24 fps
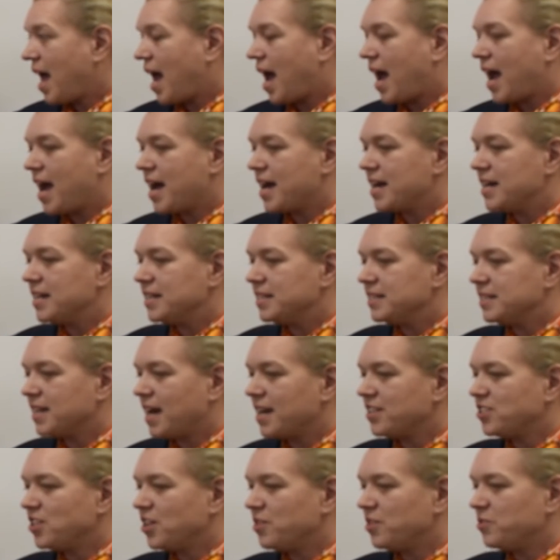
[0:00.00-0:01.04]
And
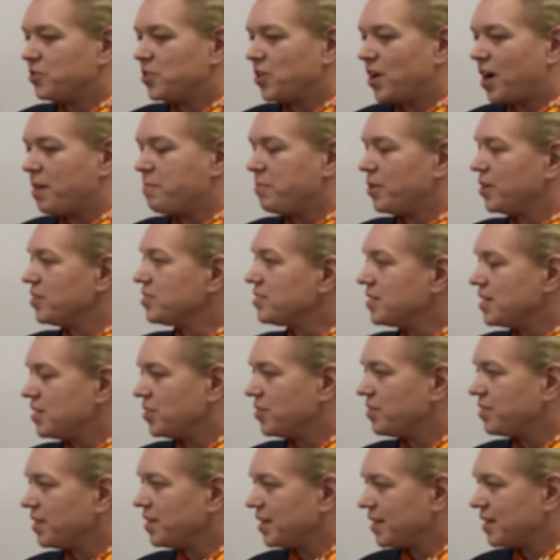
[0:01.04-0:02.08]
actually, I personally
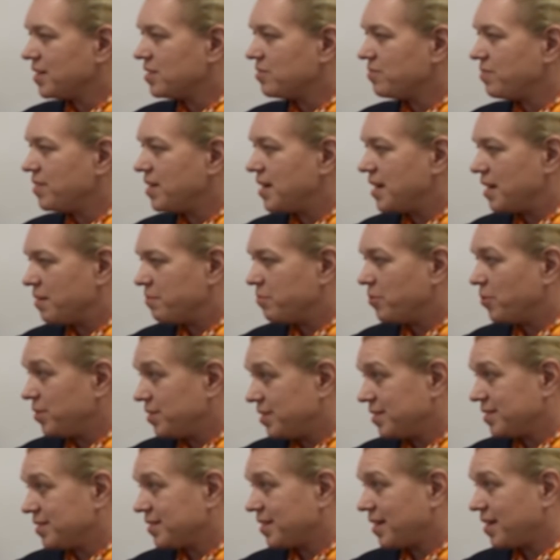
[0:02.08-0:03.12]
do think it's really important.